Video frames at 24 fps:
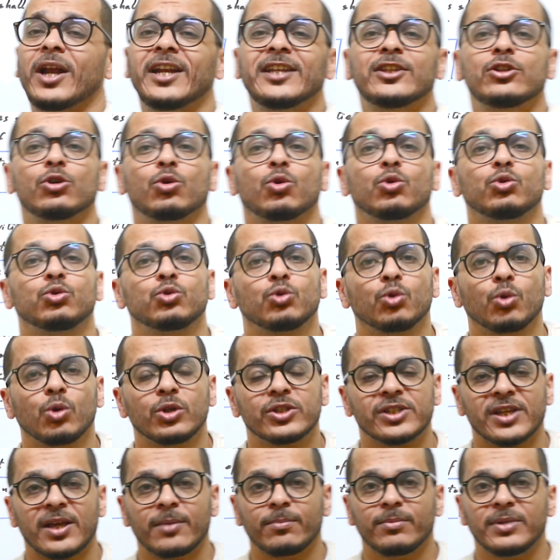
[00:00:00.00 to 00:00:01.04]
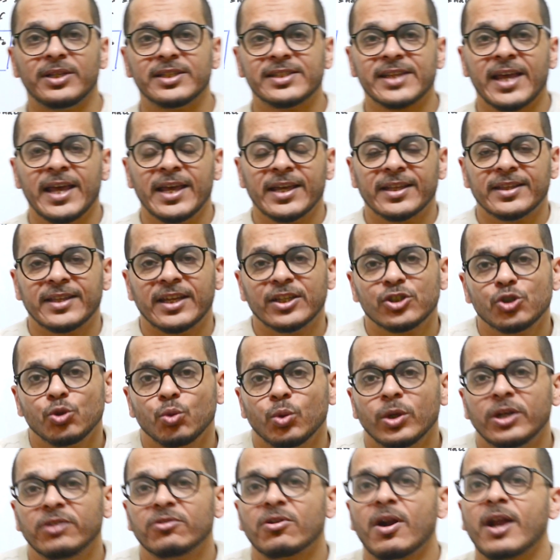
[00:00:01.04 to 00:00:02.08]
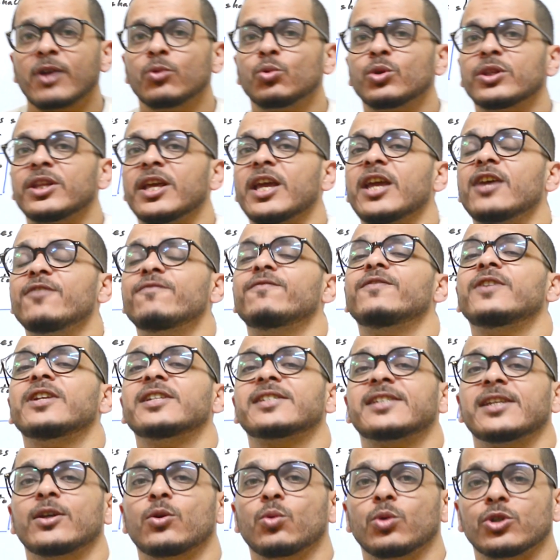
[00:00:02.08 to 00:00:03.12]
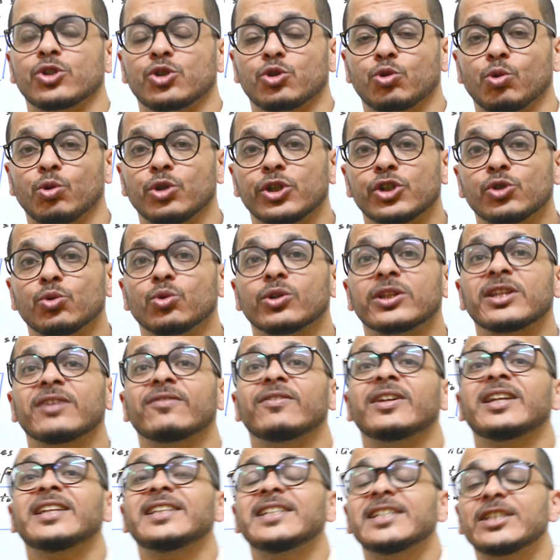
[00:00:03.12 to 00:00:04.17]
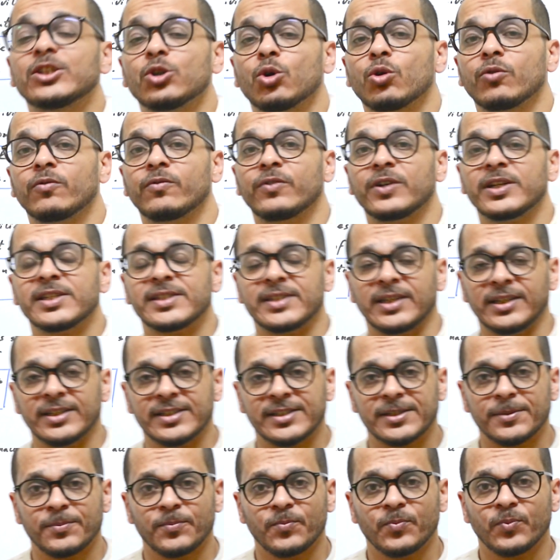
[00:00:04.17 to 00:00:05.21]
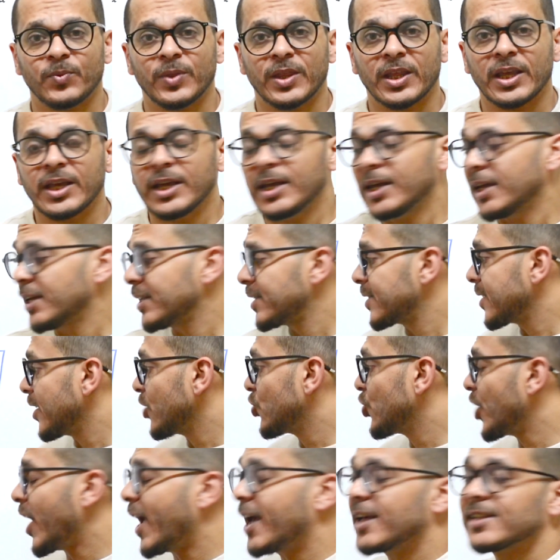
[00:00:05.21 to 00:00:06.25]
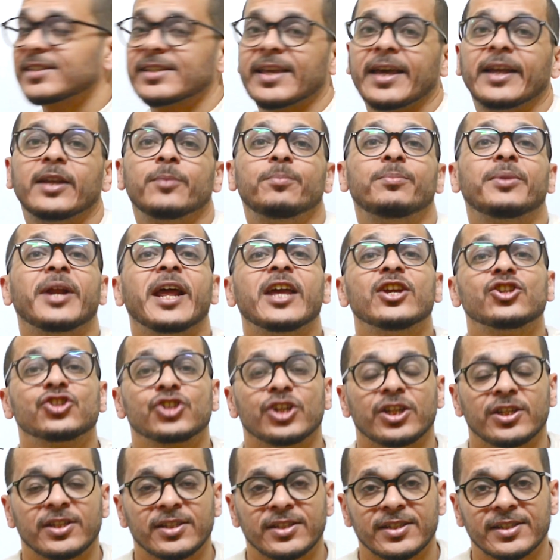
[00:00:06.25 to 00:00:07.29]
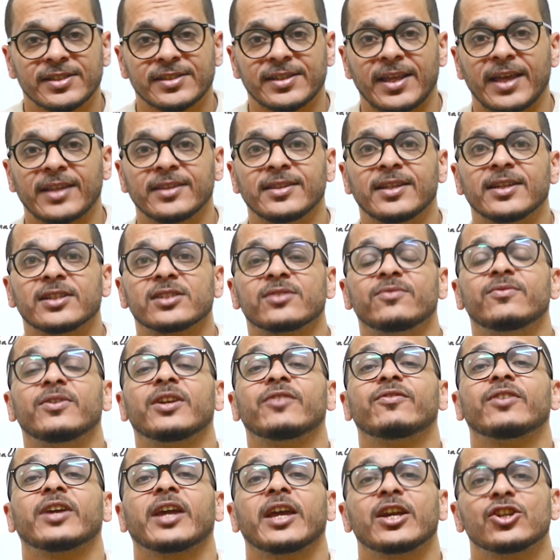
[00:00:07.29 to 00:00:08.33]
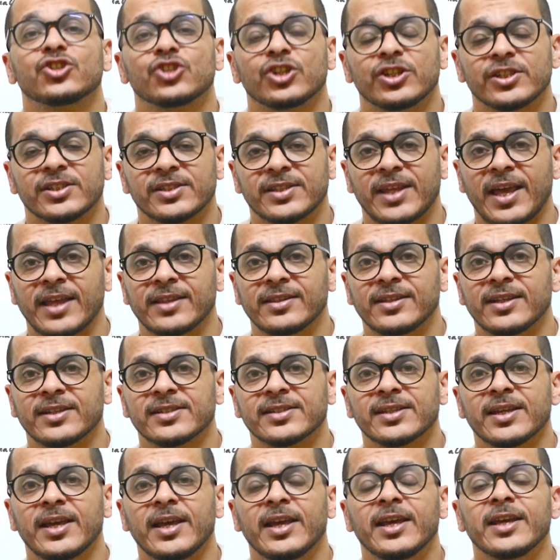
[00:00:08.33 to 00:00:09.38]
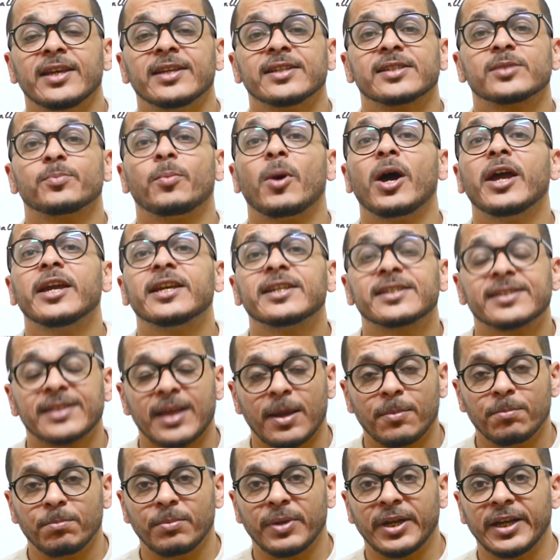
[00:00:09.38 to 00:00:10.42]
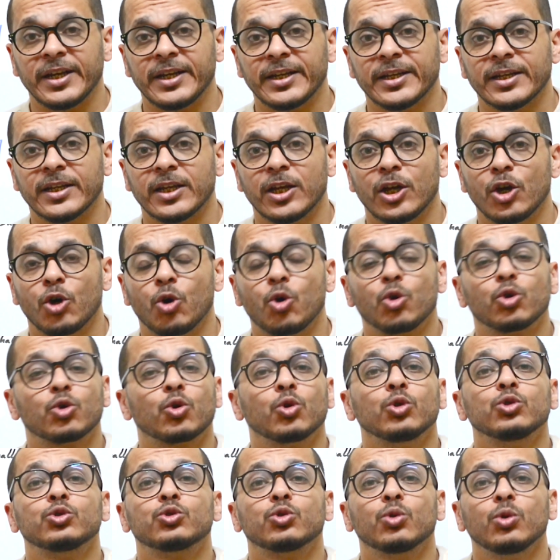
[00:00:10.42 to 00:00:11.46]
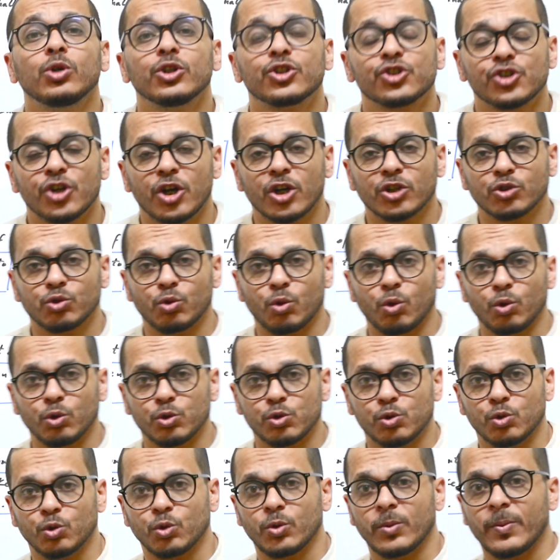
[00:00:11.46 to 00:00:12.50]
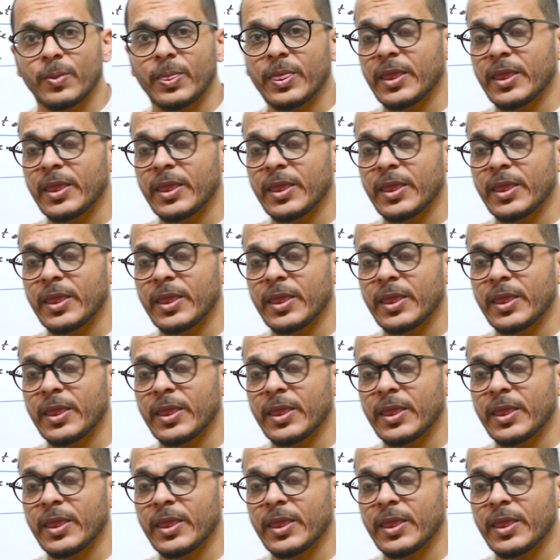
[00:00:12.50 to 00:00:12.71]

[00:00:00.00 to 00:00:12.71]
quality control samples that you will run with every sequence to ensure the validity of results, such as calibration standards, verification standards, spike sample, or control chart also.